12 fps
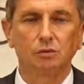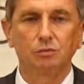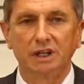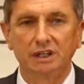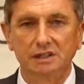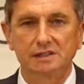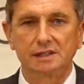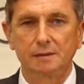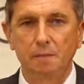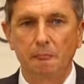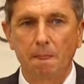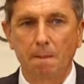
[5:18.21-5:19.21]
and
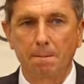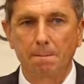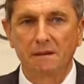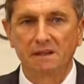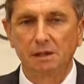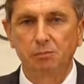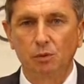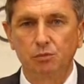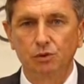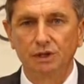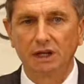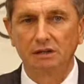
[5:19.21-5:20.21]
proud that we
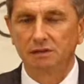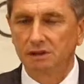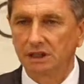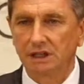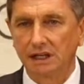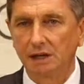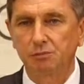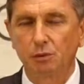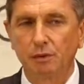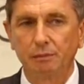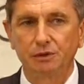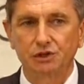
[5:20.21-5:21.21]
managed to
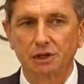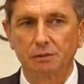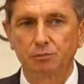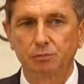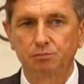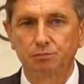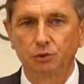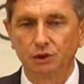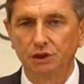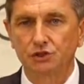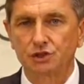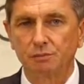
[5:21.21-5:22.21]
host that
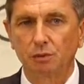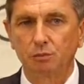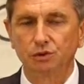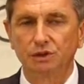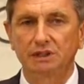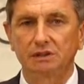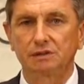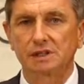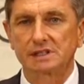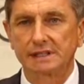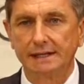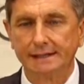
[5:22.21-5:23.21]
meeting at the 10th
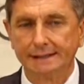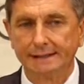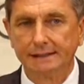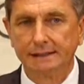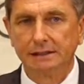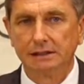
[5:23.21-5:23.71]
anniversary,